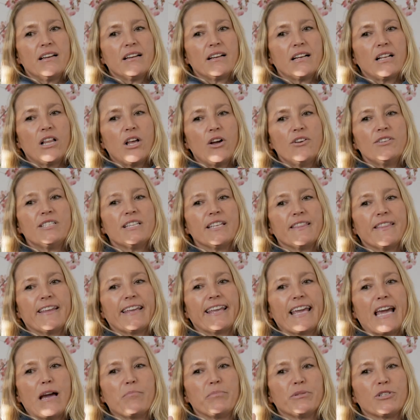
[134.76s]
Closing the
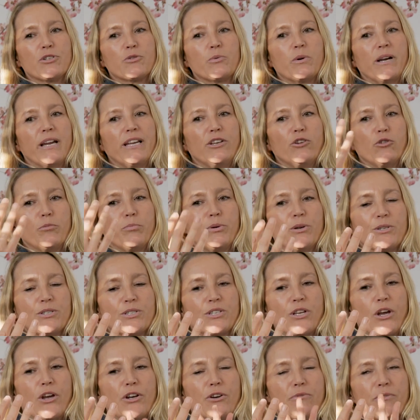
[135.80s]
gap between your
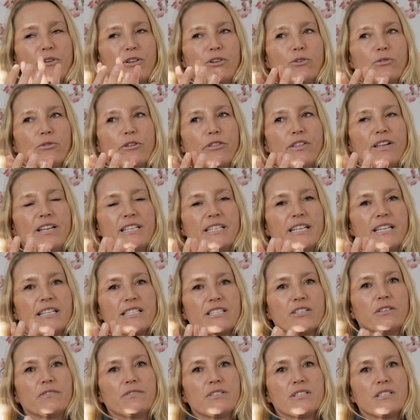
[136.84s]
persona and your authentic
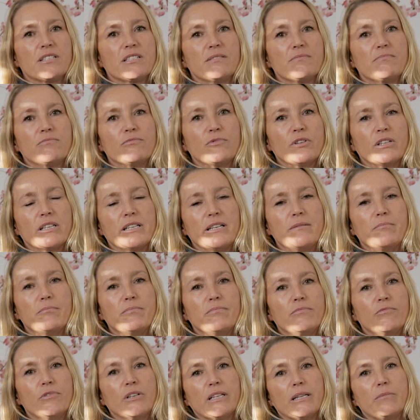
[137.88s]
self is really,
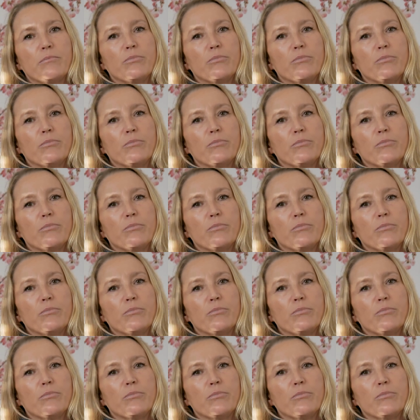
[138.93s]
really